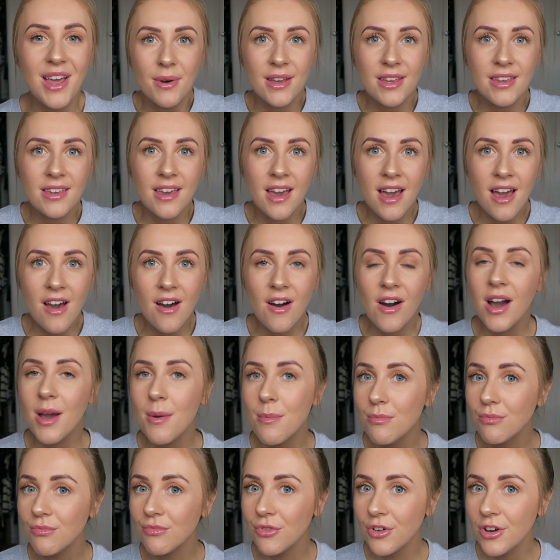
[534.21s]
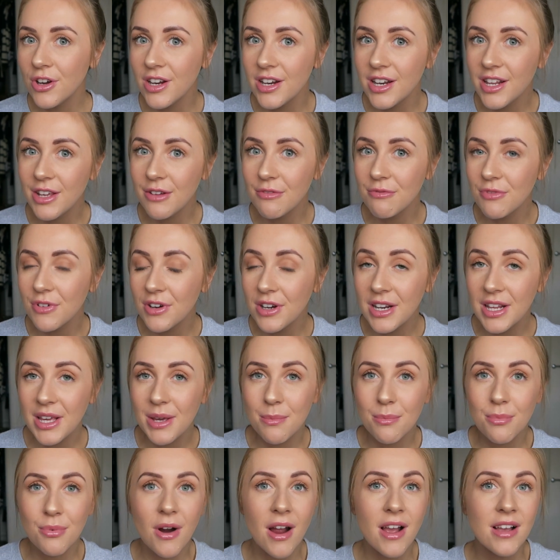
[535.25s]
But yeah, I'm really
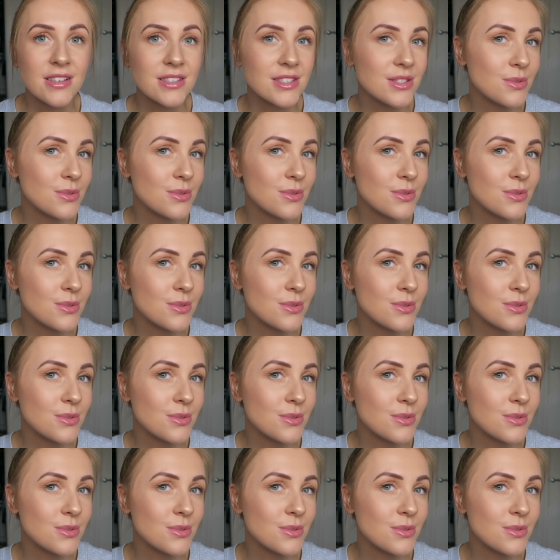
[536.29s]
impressed